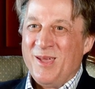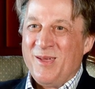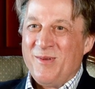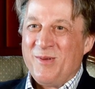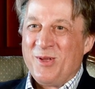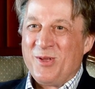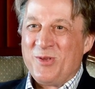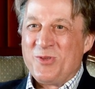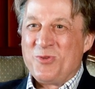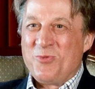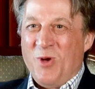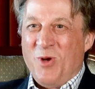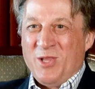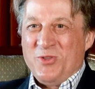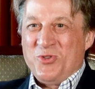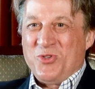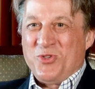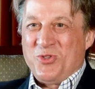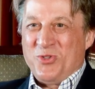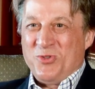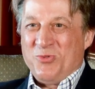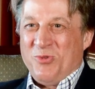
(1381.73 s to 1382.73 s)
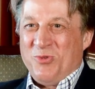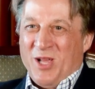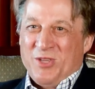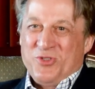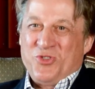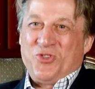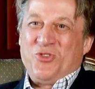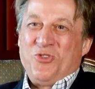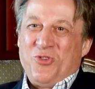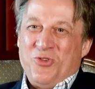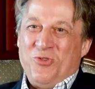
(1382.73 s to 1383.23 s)
Because once
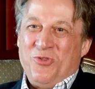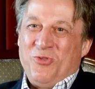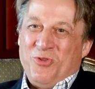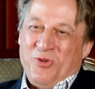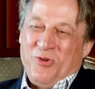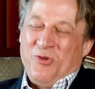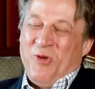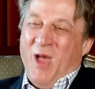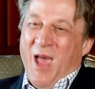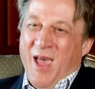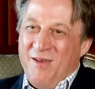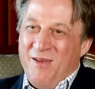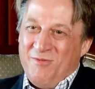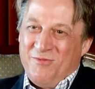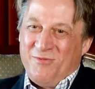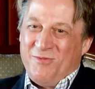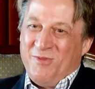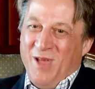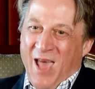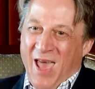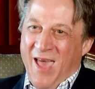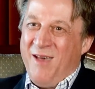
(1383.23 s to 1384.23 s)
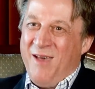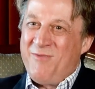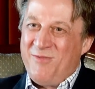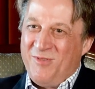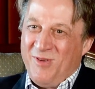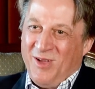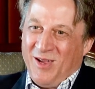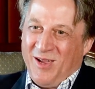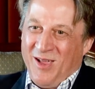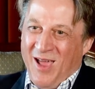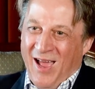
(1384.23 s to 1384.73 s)
you have
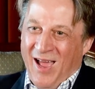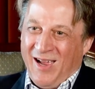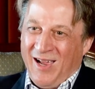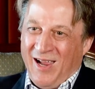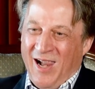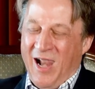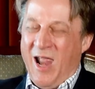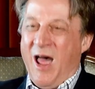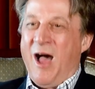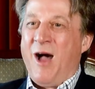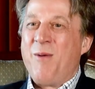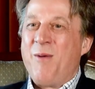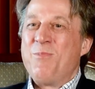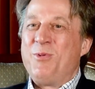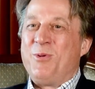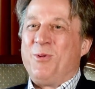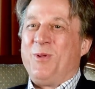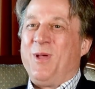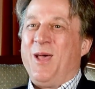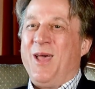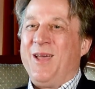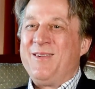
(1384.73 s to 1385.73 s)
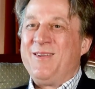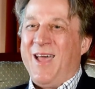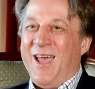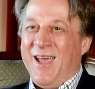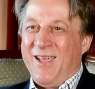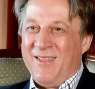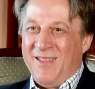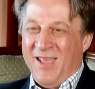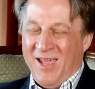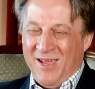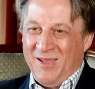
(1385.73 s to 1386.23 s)
a club
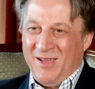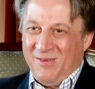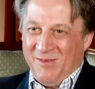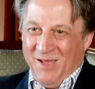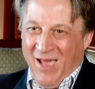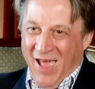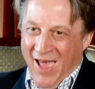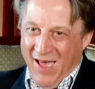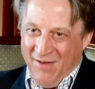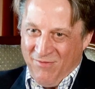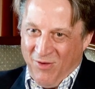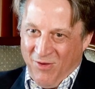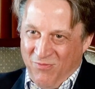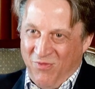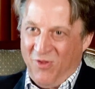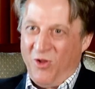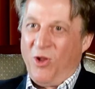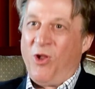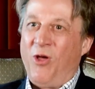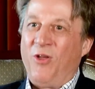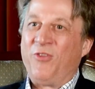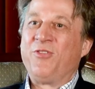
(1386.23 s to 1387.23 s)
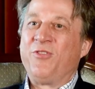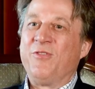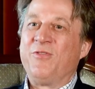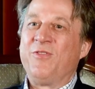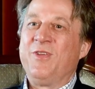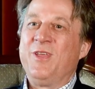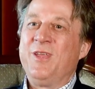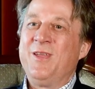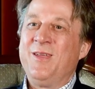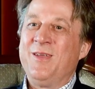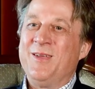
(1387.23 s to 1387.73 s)
and they have a
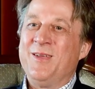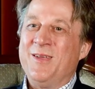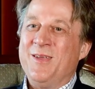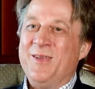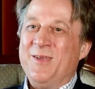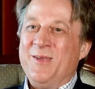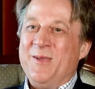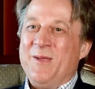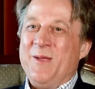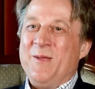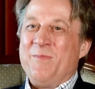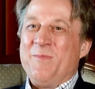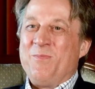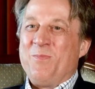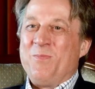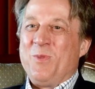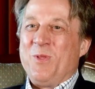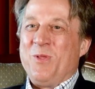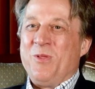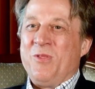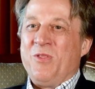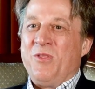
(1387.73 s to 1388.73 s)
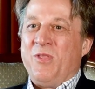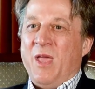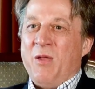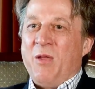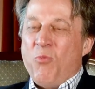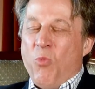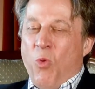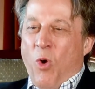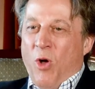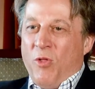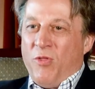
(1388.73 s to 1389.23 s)
philosophy,
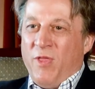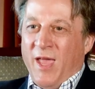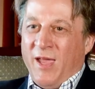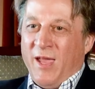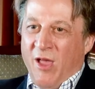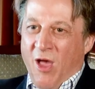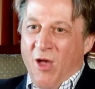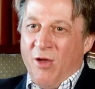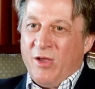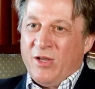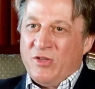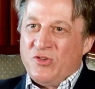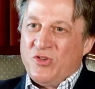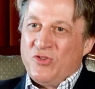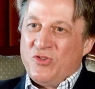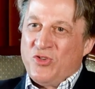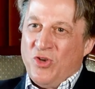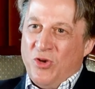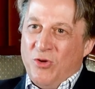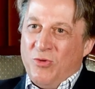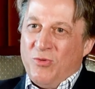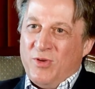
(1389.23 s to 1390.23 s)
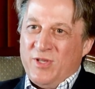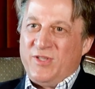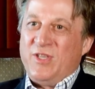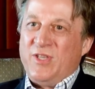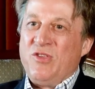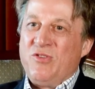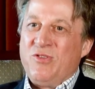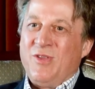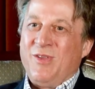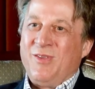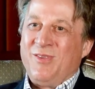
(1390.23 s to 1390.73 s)
then what they're going to do is,
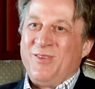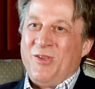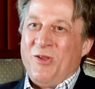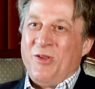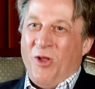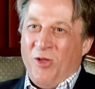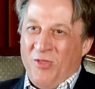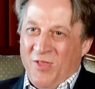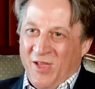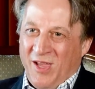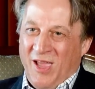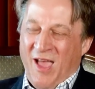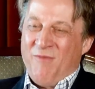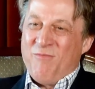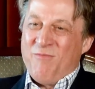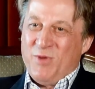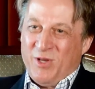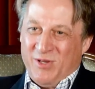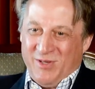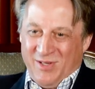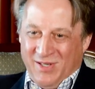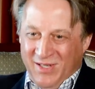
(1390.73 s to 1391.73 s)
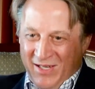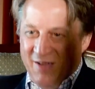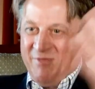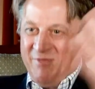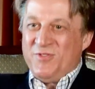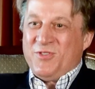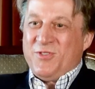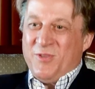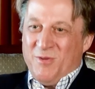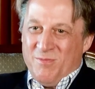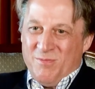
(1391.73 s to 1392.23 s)
the government
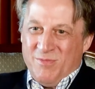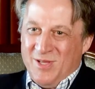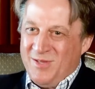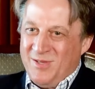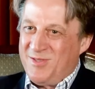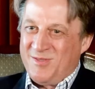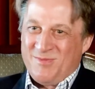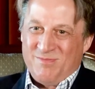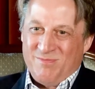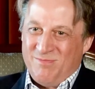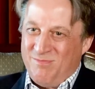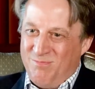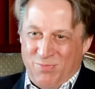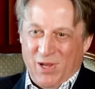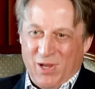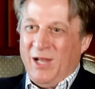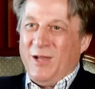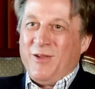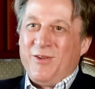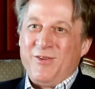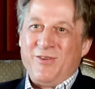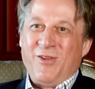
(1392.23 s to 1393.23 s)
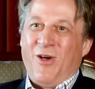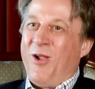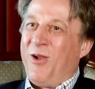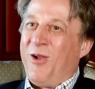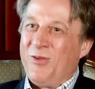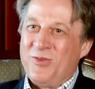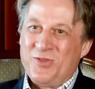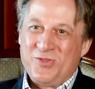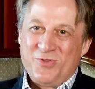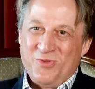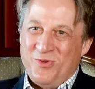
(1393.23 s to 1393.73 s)
gives them this $1 billion
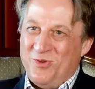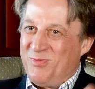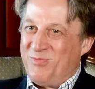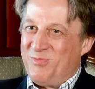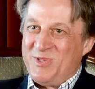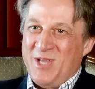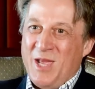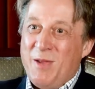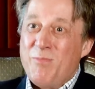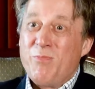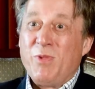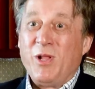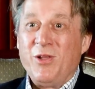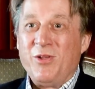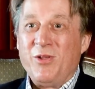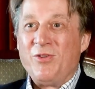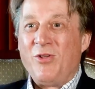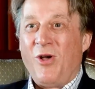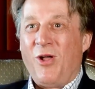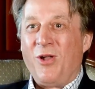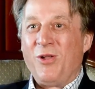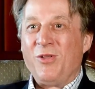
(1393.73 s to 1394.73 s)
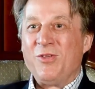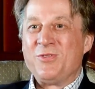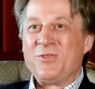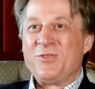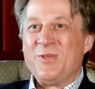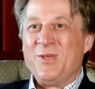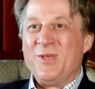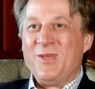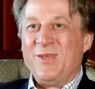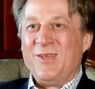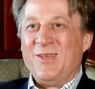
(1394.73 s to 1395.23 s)
or $10 billion, and
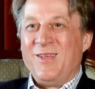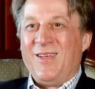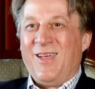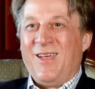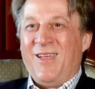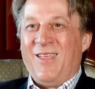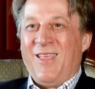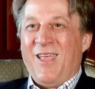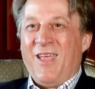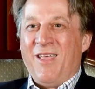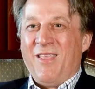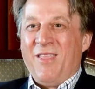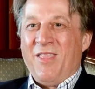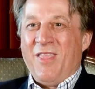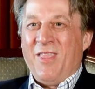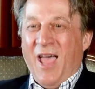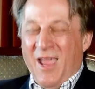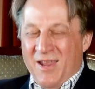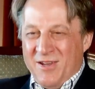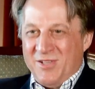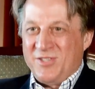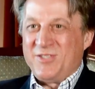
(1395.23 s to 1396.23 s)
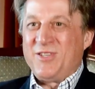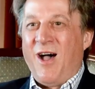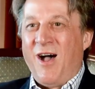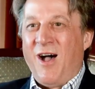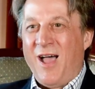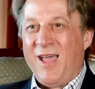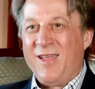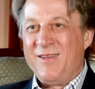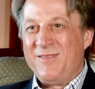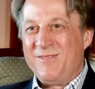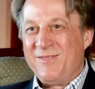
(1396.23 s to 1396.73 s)
then they
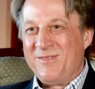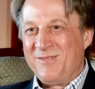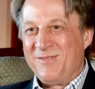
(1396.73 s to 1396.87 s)
decide